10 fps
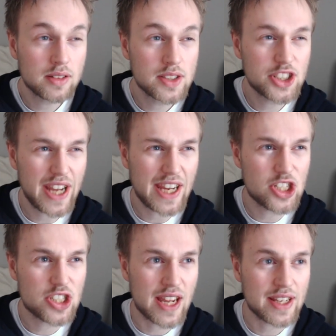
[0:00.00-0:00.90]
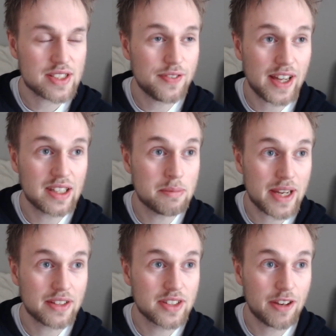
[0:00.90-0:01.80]
change things, finally
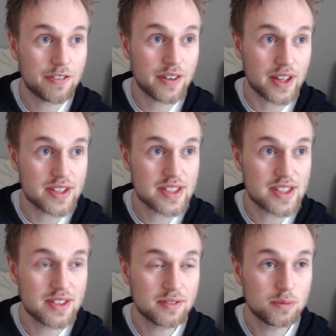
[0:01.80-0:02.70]
make a difference,